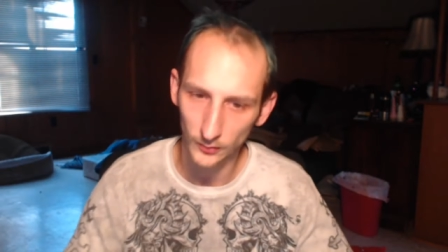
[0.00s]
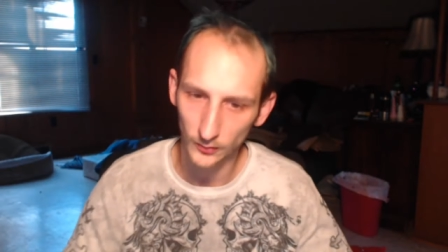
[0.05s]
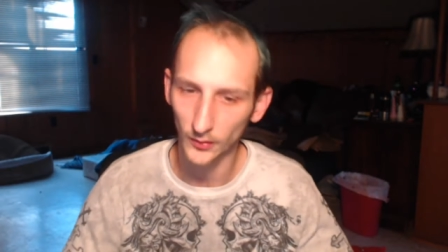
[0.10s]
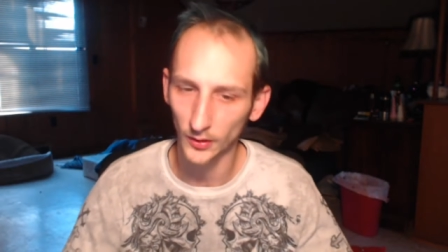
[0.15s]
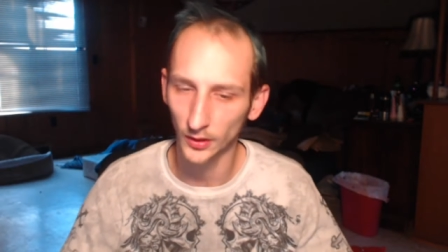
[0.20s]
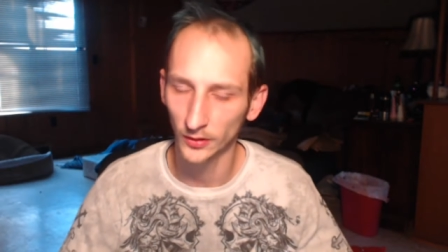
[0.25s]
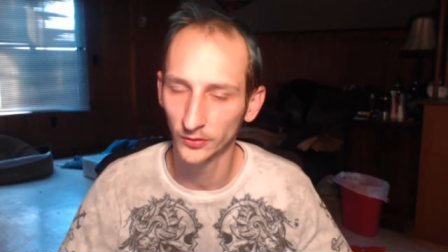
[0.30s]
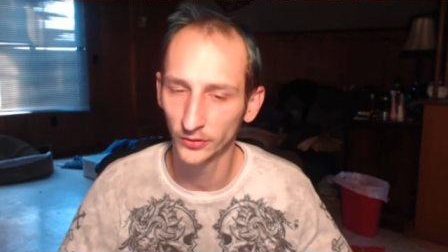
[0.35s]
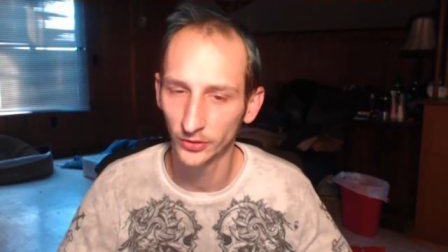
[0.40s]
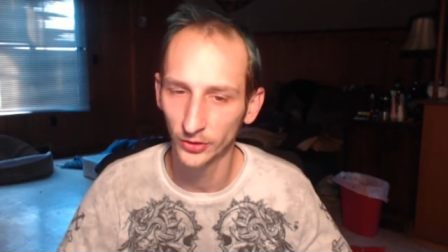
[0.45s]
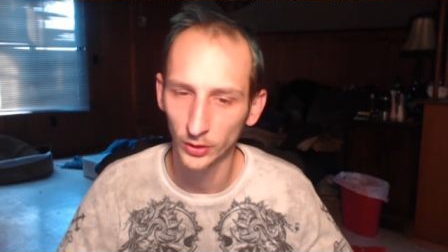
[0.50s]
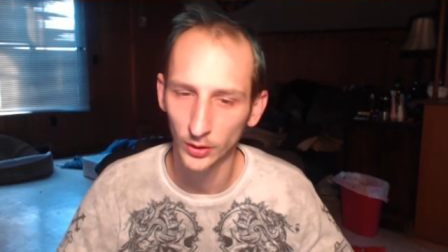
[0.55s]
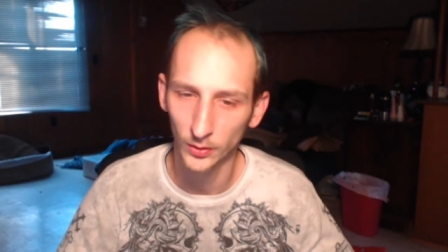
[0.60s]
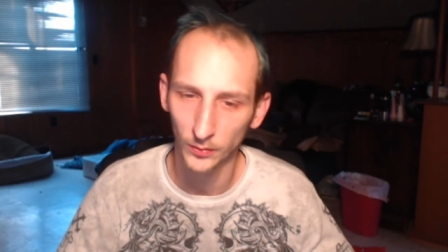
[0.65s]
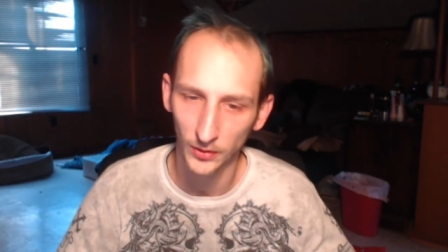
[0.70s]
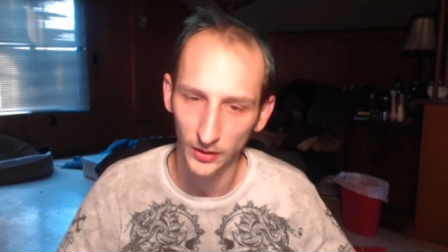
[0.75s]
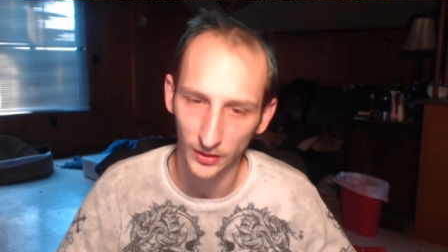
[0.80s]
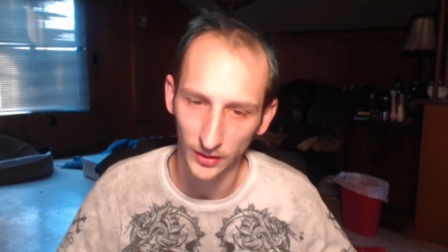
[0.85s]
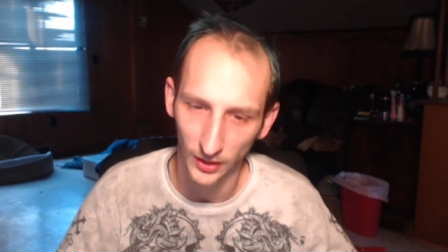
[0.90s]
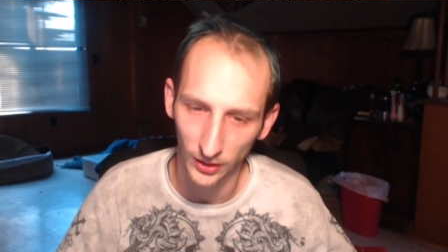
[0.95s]
It's still going
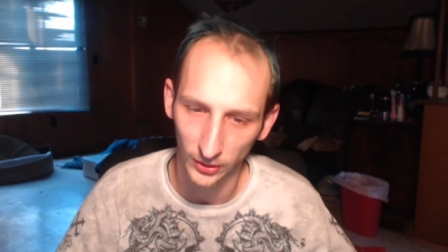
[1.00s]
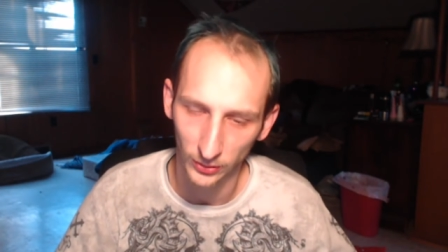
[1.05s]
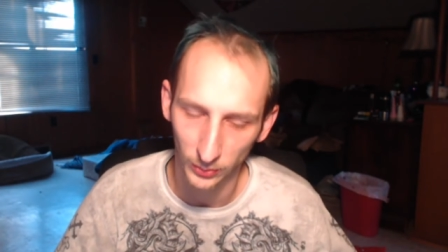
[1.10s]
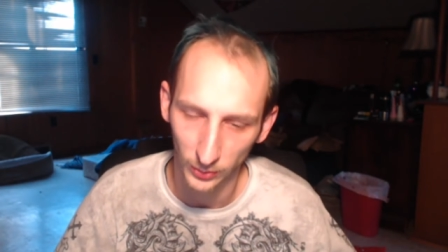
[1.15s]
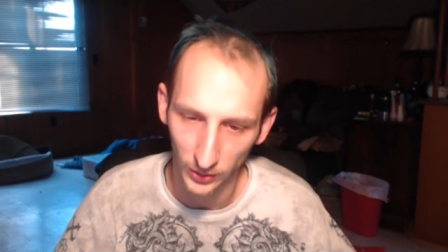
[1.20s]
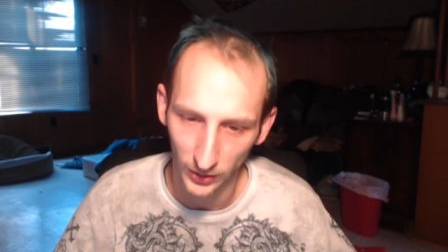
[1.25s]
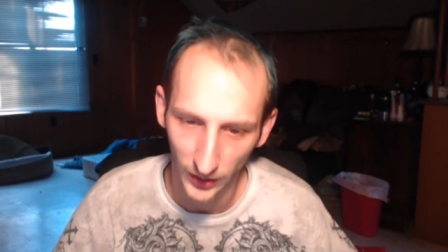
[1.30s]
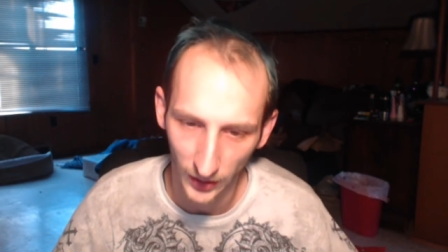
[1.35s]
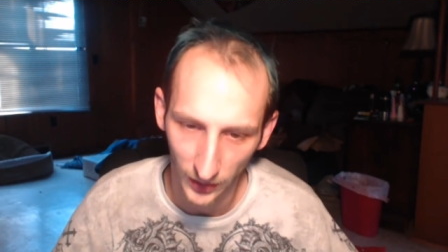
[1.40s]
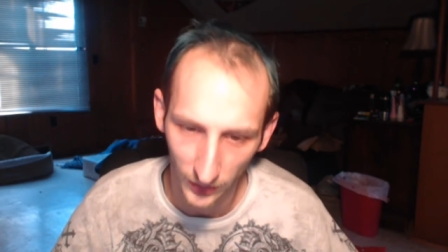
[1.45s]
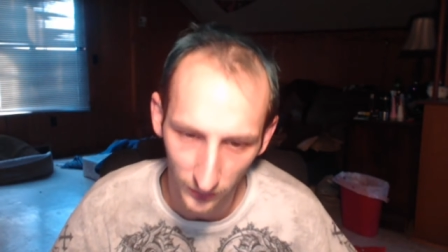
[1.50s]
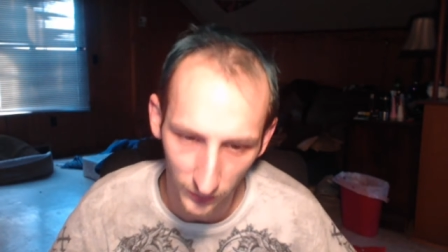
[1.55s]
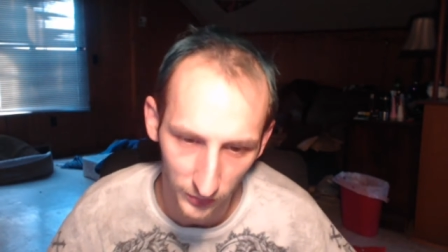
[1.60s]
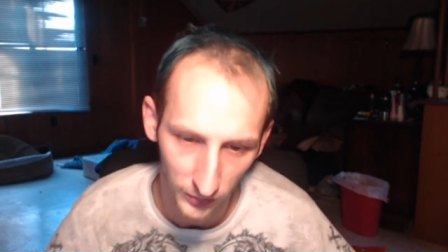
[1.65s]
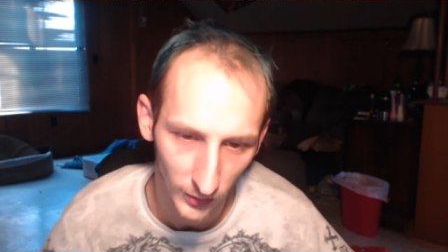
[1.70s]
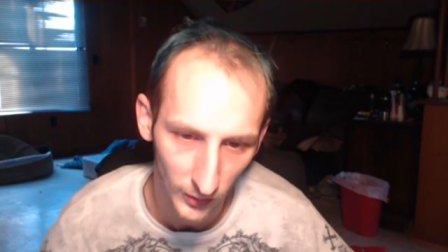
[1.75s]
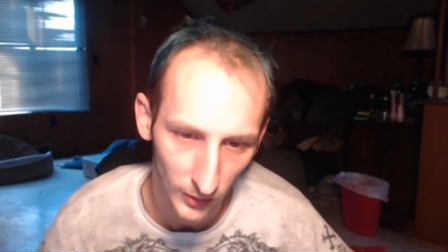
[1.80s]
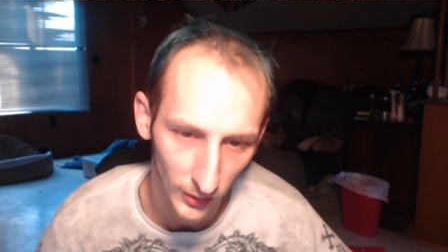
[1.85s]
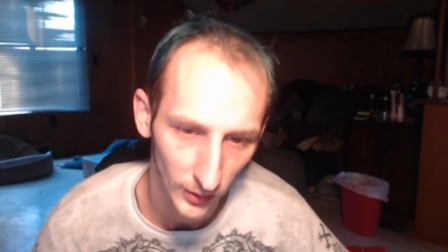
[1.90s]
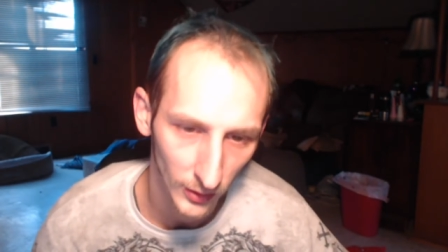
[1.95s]
to be the case. We're going to have
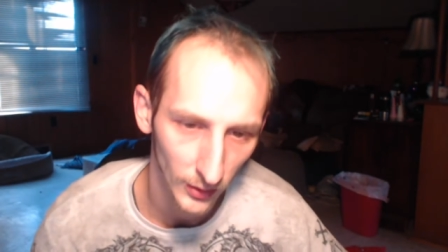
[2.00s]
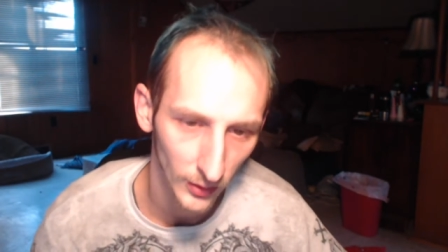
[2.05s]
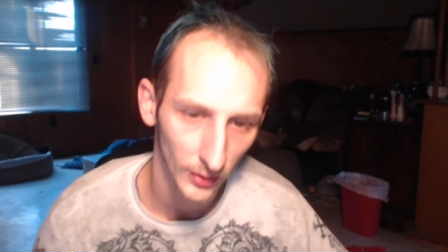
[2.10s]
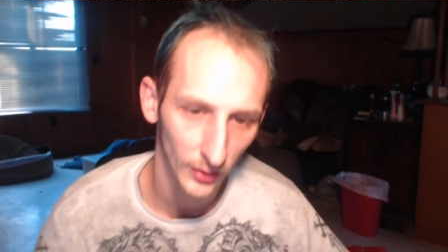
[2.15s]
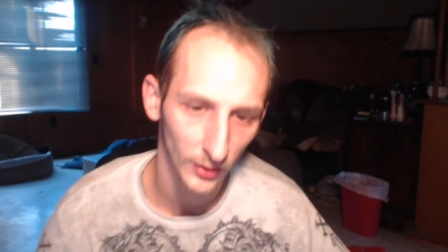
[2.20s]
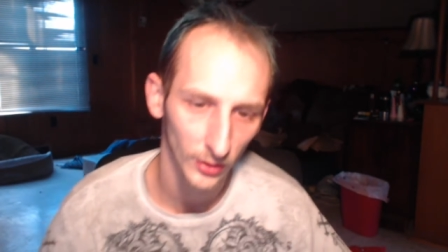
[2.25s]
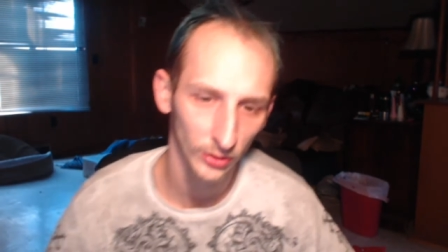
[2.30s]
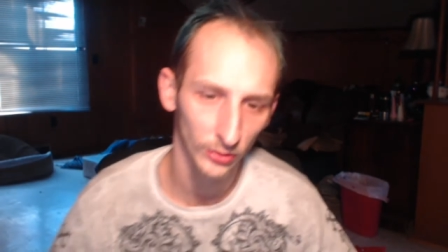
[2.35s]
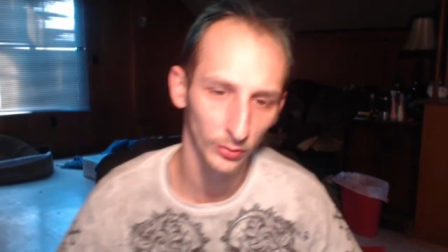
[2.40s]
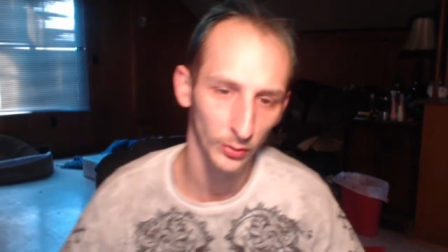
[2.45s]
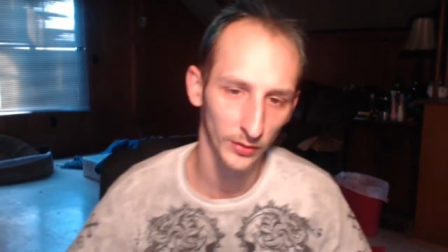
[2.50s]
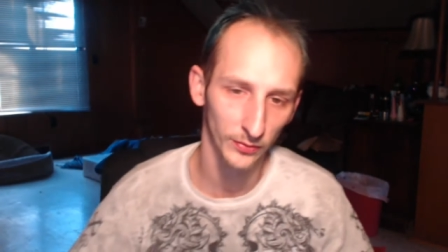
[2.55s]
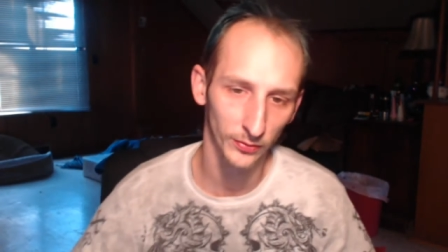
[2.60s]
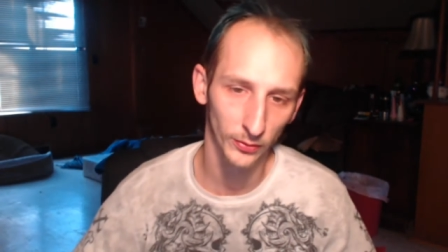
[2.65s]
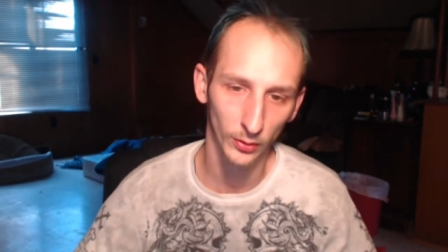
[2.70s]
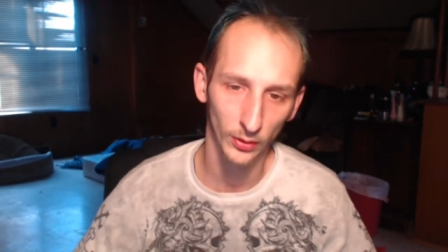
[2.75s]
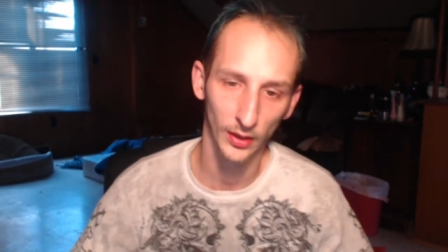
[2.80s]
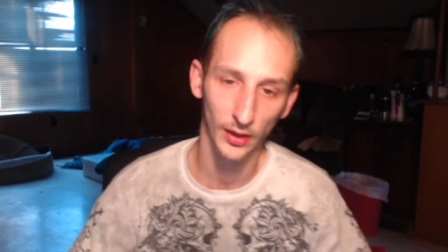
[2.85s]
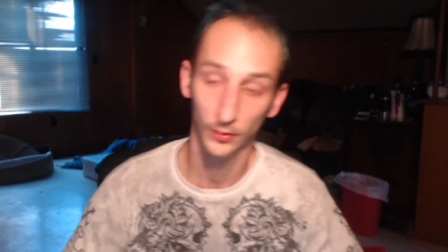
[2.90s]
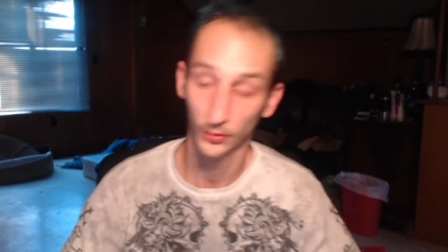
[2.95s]

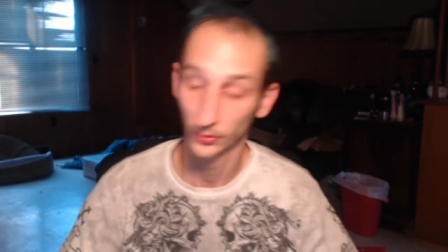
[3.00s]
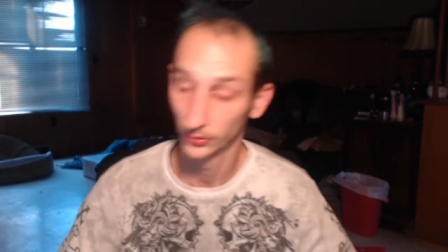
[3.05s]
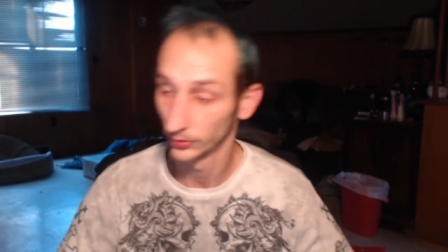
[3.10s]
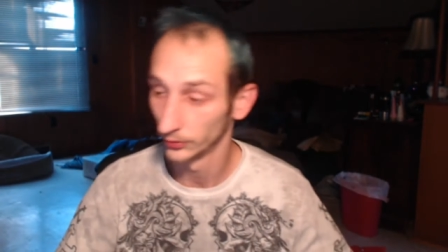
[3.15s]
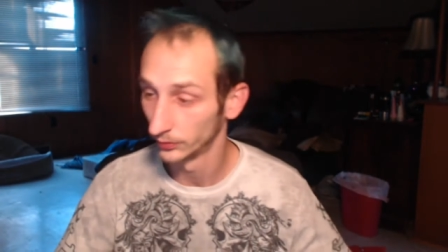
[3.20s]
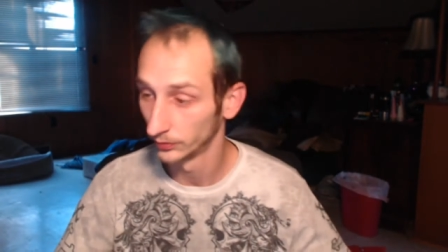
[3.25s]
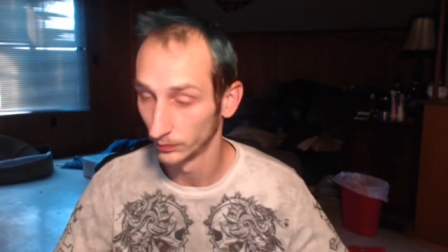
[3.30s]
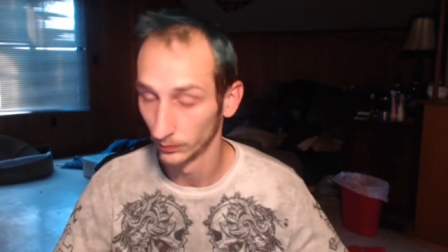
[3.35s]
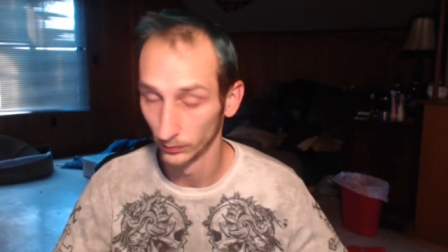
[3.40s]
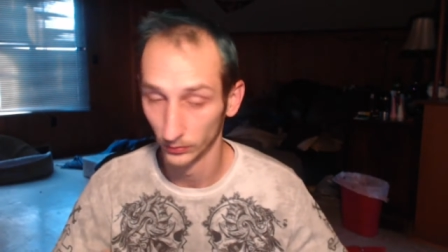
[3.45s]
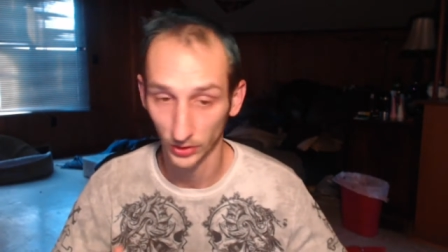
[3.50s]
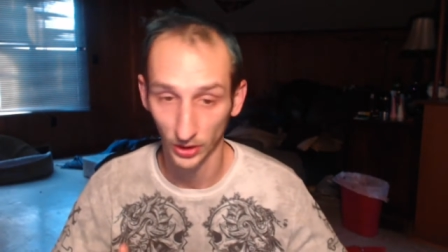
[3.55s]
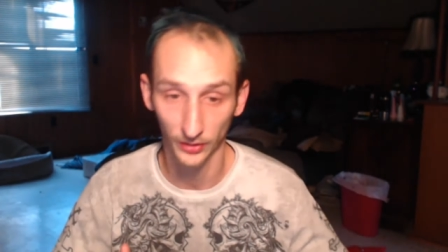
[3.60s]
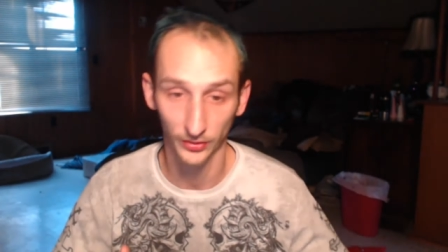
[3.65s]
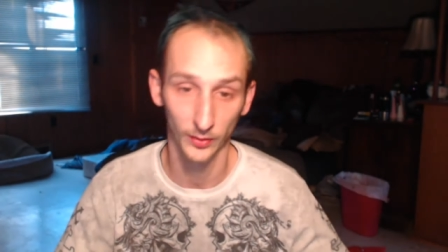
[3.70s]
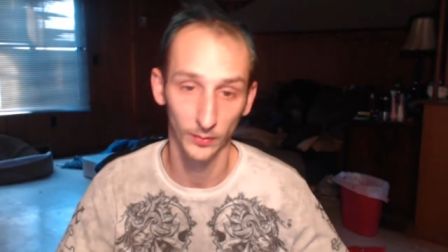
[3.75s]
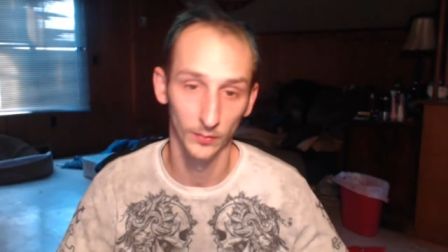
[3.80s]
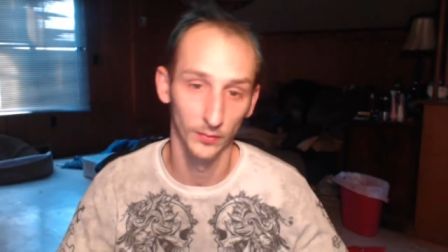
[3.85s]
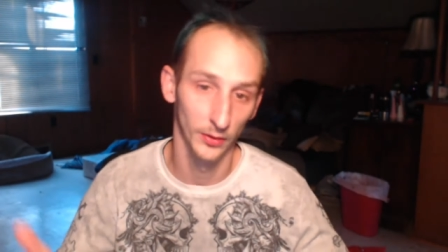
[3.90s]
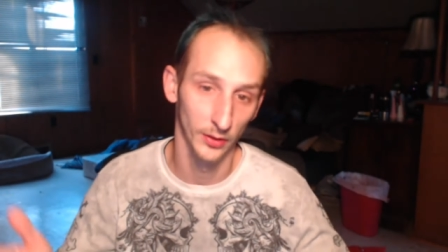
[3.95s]
24 hours of
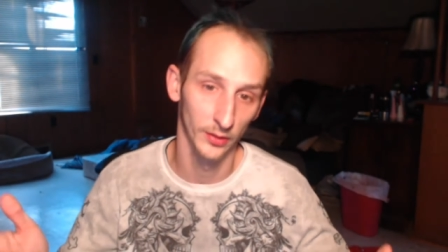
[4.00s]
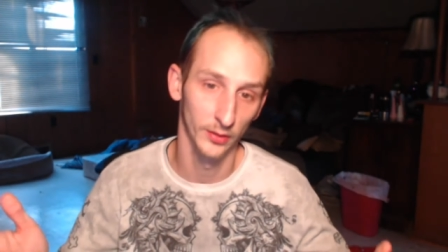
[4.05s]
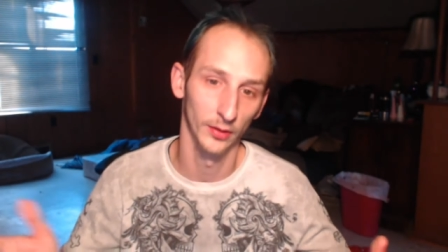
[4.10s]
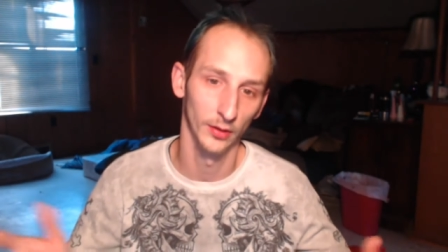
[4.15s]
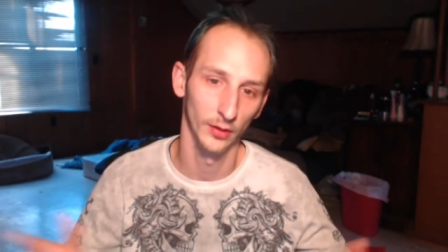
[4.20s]
nothing but